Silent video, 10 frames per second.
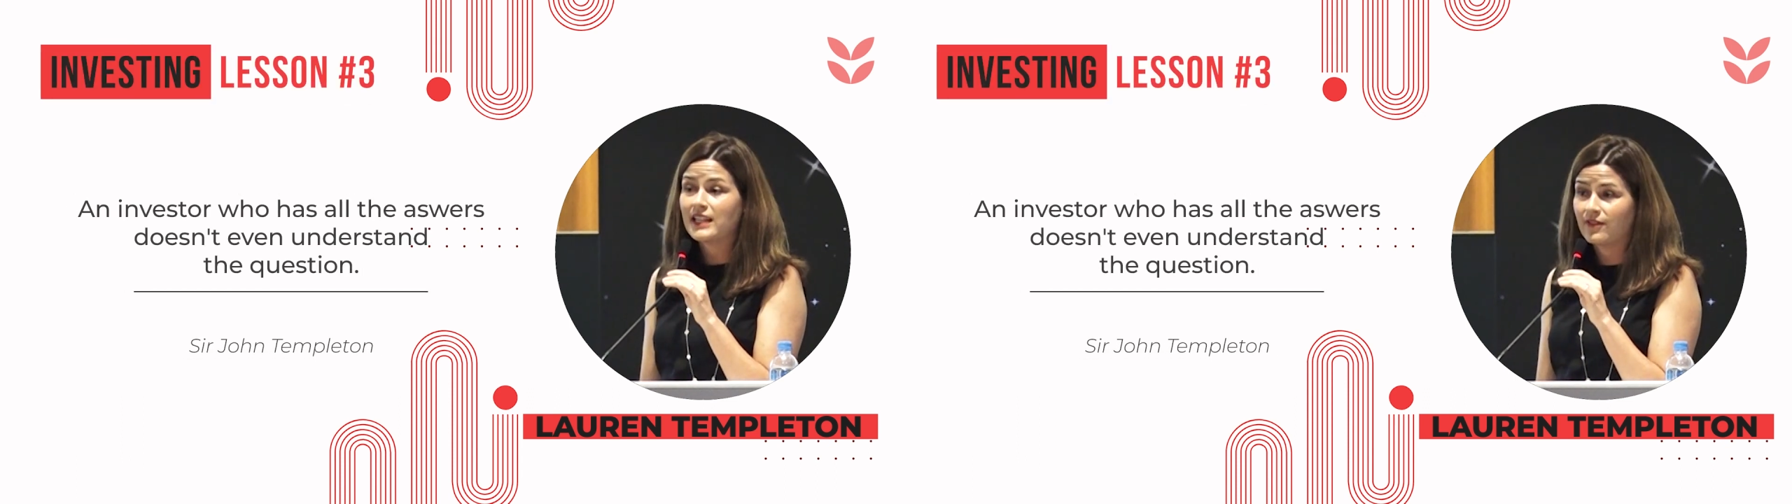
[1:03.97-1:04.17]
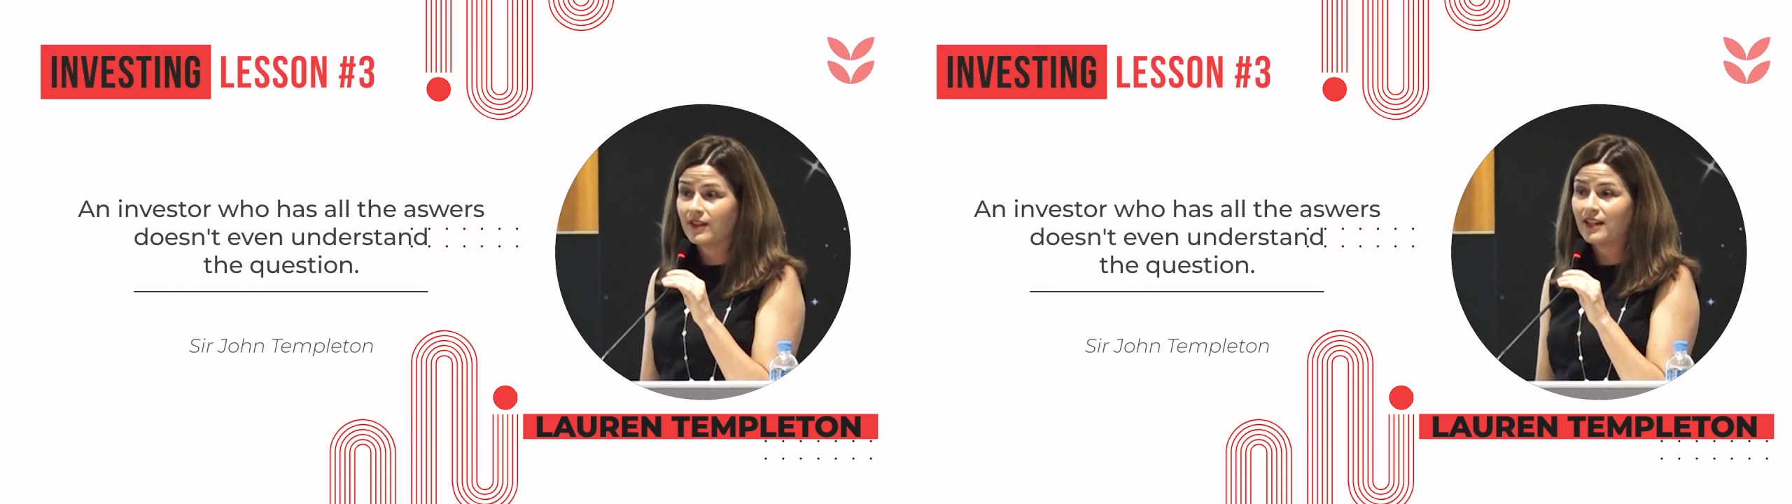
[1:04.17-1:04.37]

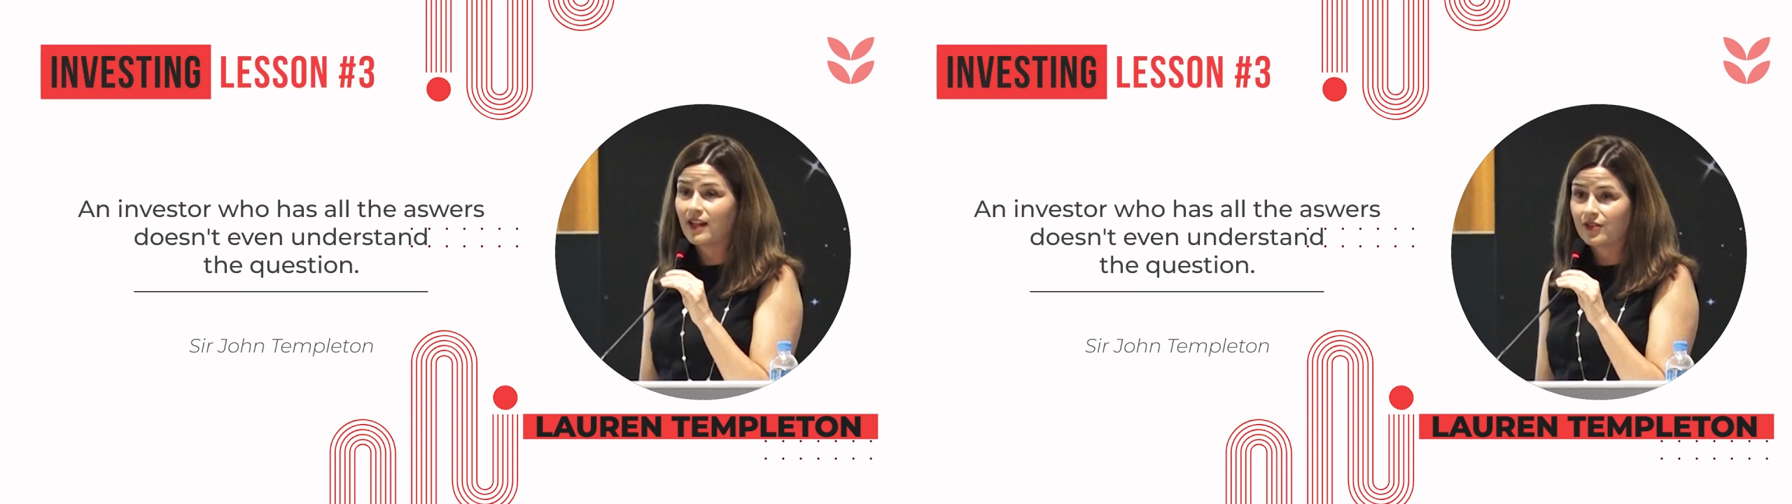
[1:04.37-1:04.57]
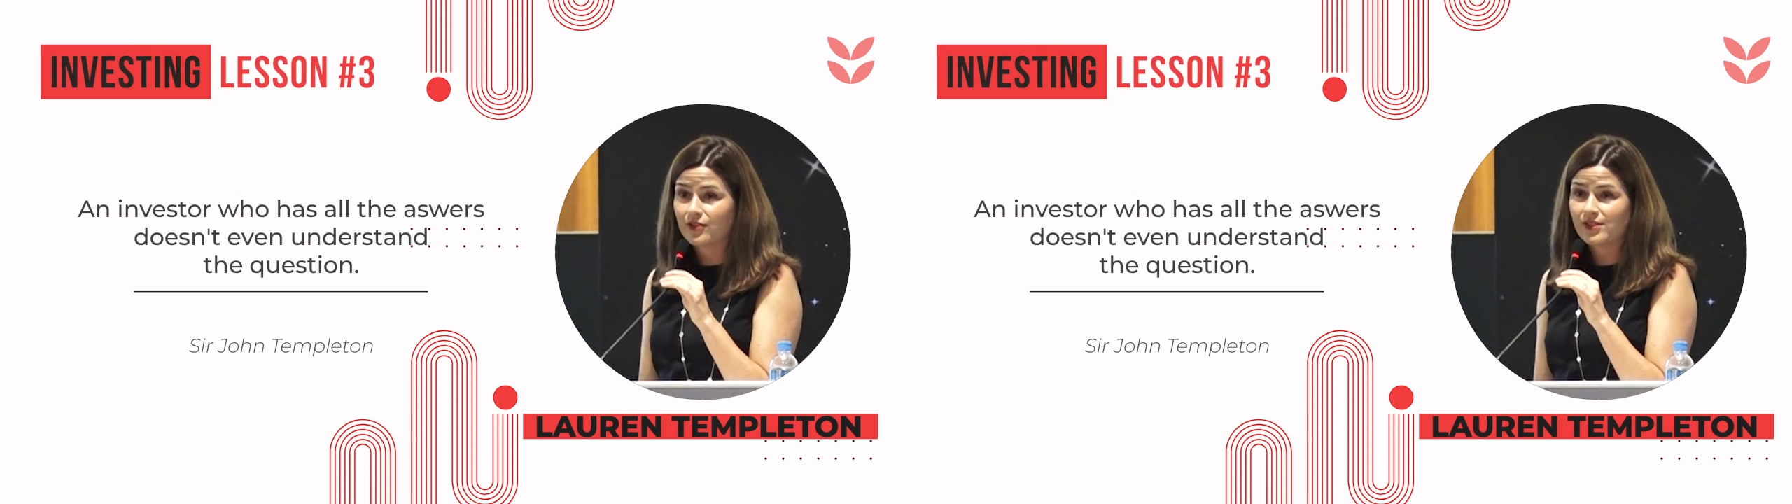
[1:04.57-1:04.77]
even
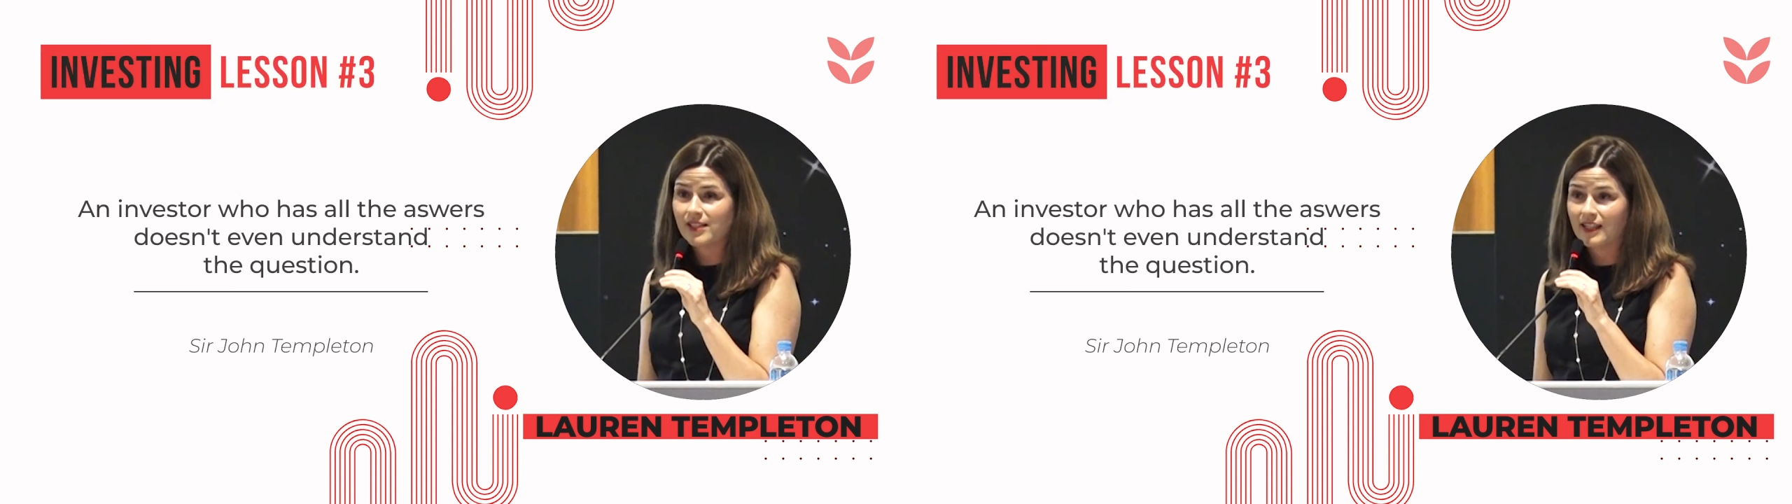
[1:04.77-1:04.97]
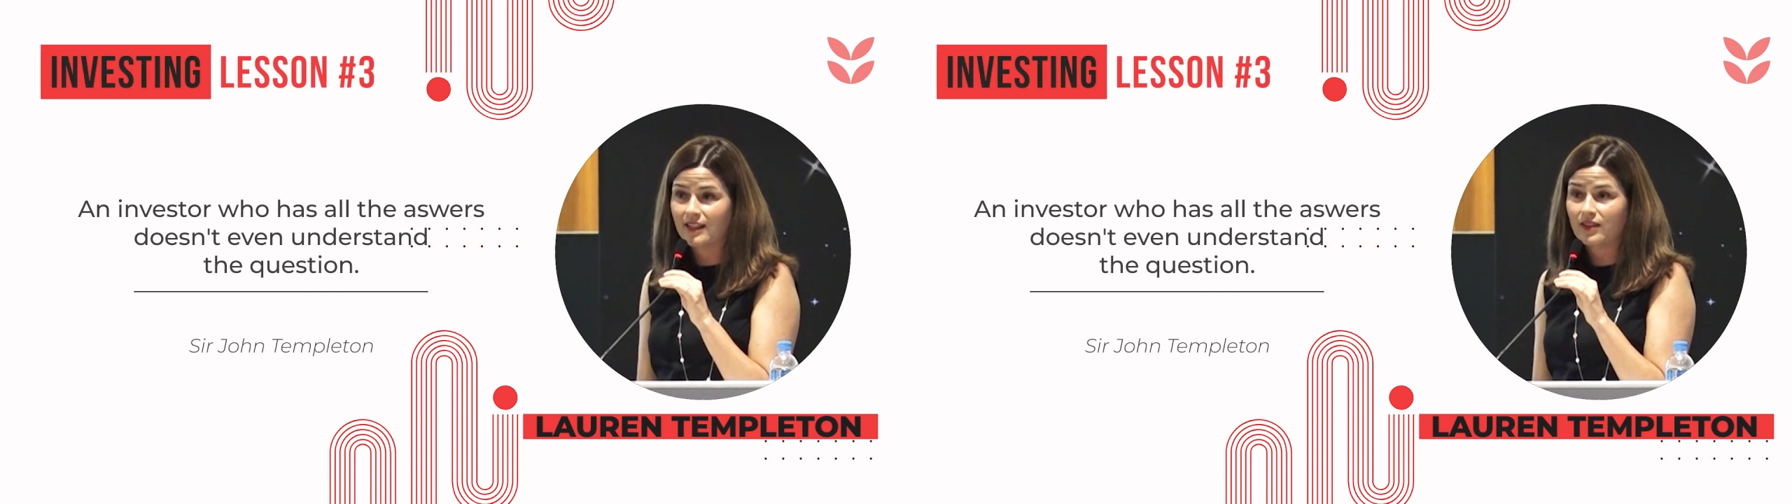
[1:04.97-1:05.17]

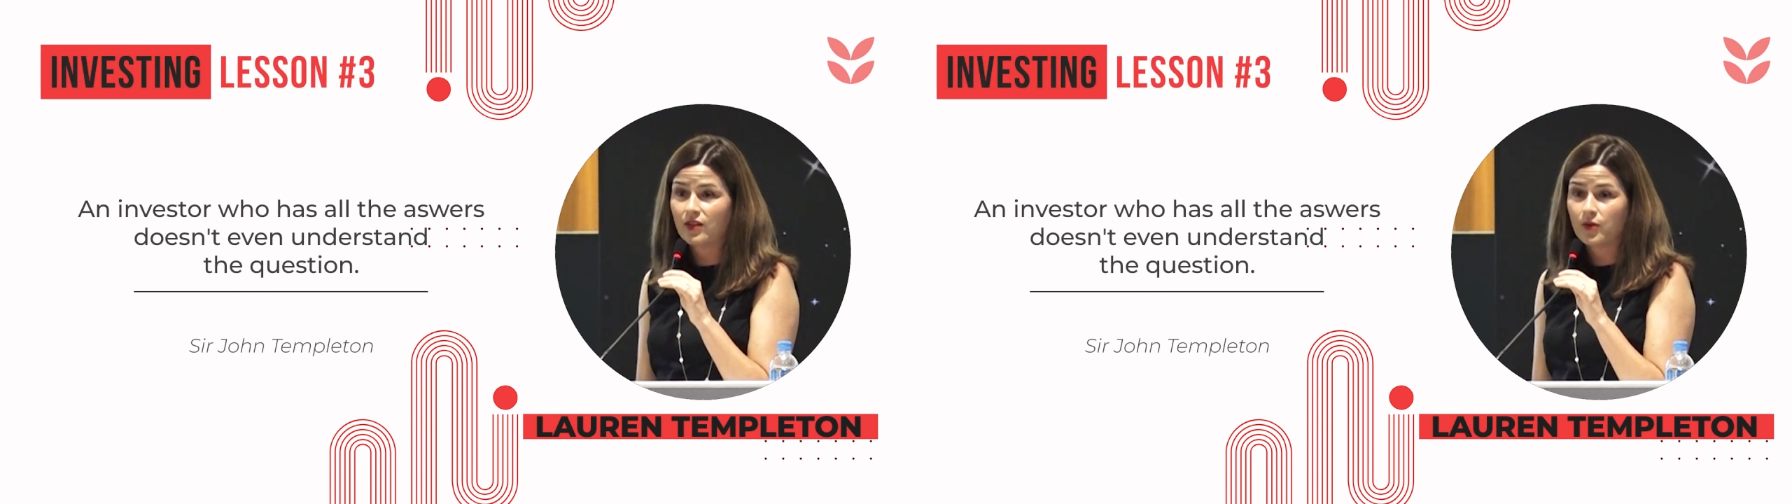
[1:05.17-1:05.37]
understand the